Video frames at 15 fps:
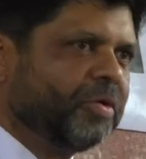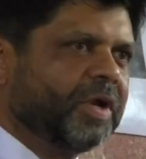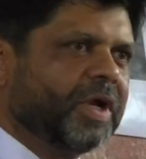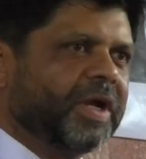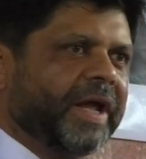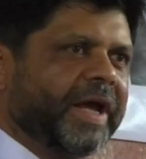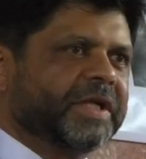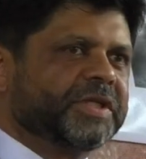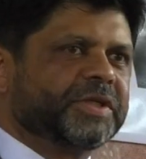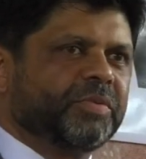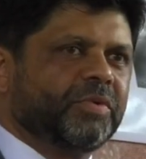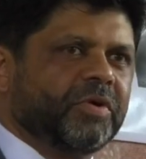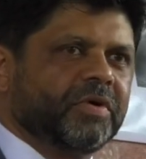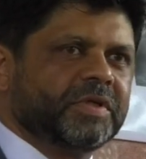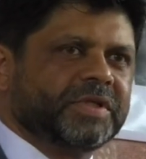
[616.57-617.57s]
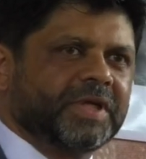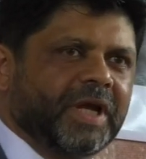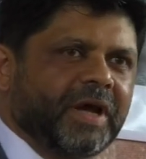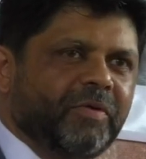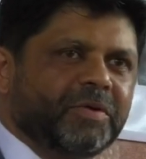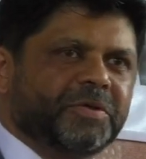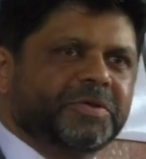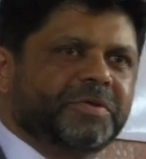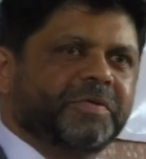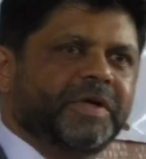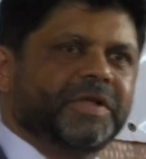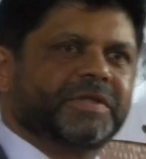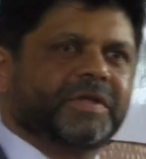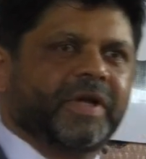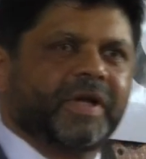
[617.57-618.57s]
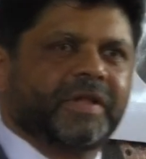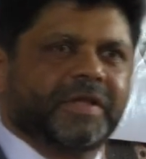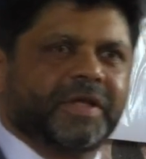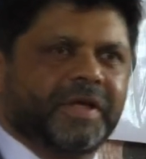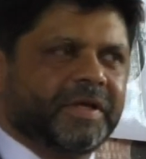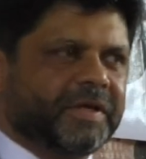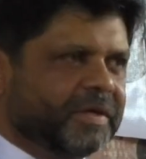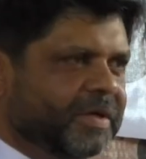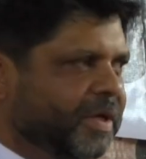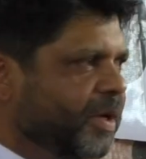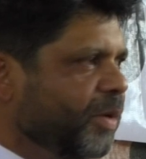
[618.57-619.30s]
Kula Dance Awards, and I want to congratulate the